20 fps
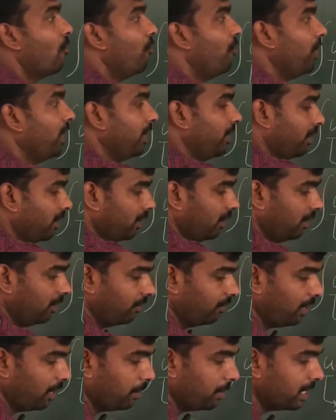v
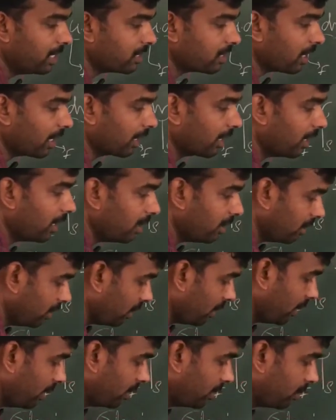means again
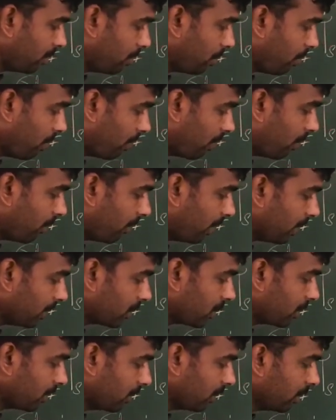e to the power of x
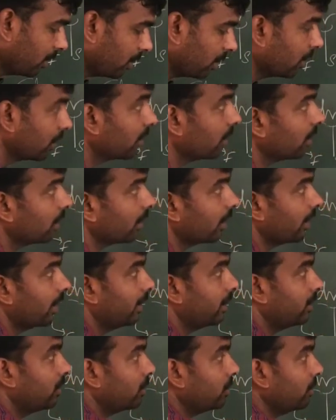
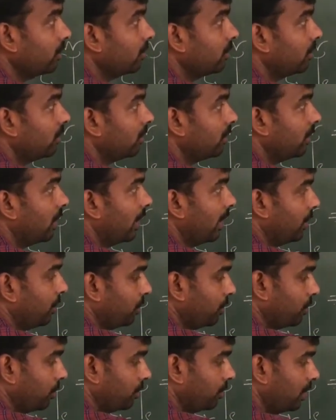into
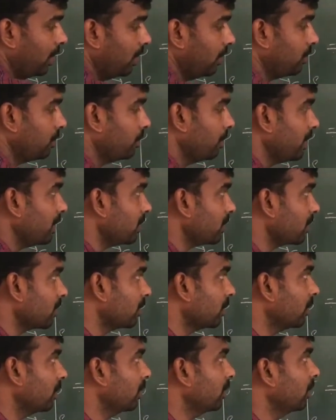du. Du means
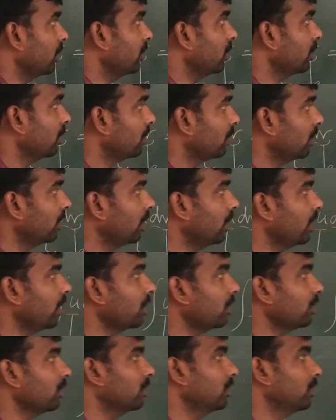here